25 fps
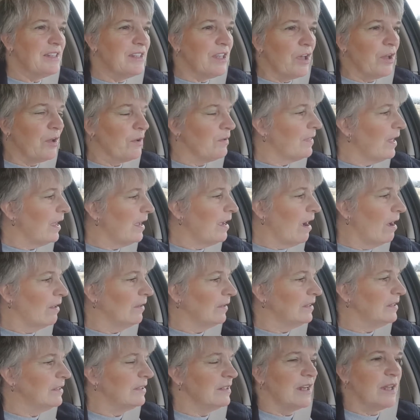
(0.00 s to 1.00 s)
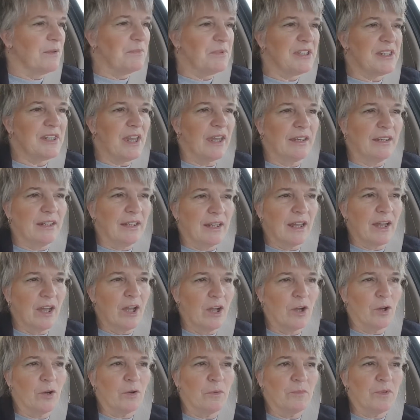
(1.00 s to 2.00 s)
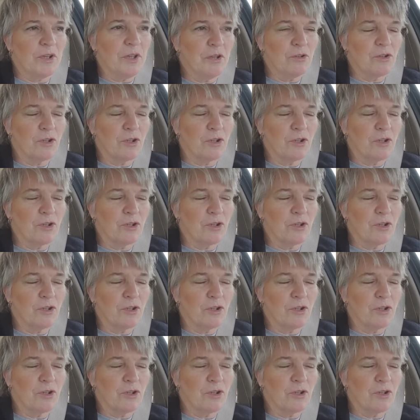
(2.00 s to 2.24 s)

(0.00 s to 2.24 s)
So they all ended up staying at home.